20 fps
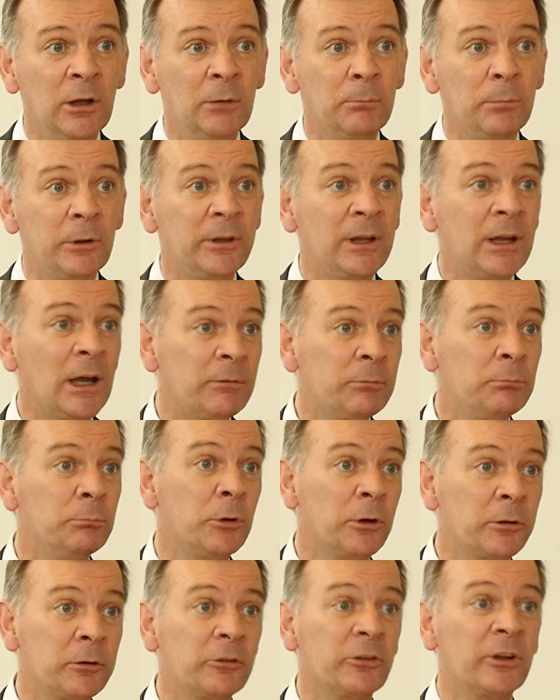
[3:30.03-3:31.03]
but they haven't
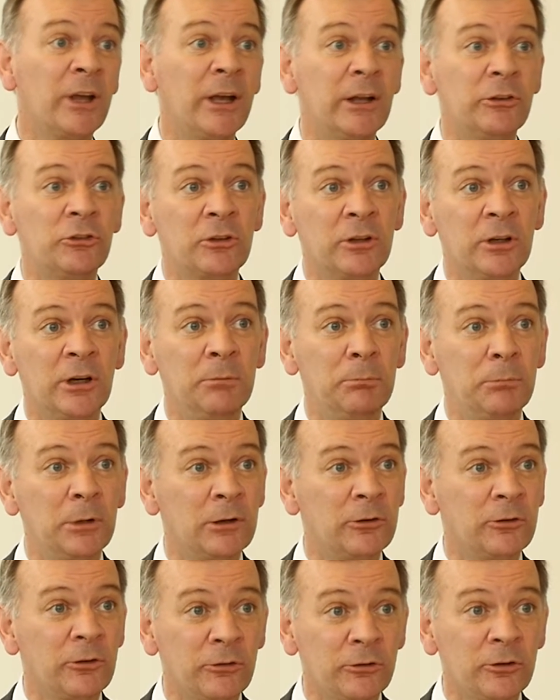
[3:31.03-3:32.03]
bothered to hedge account
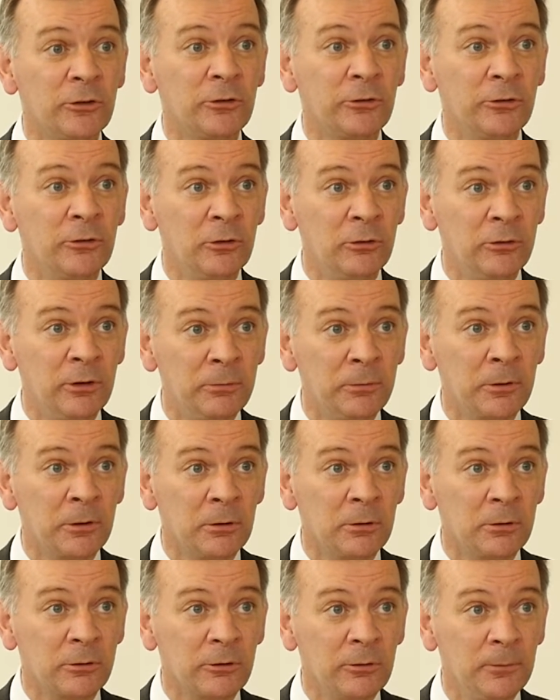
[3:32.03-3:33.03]
because it's just too
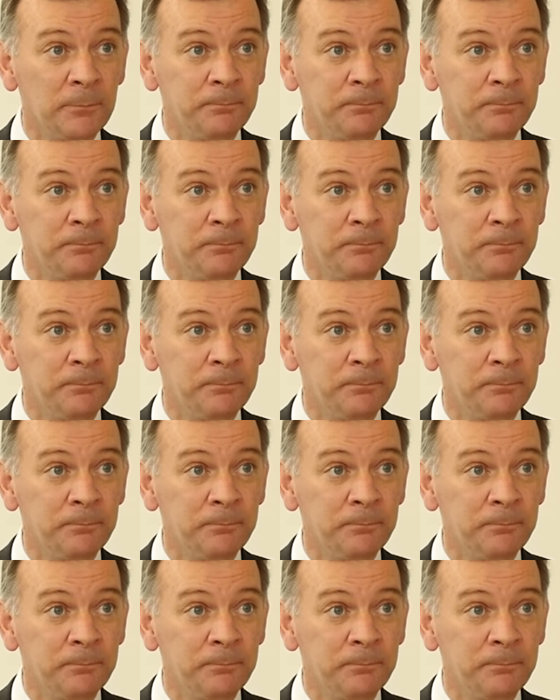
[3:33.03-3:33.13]
difficult.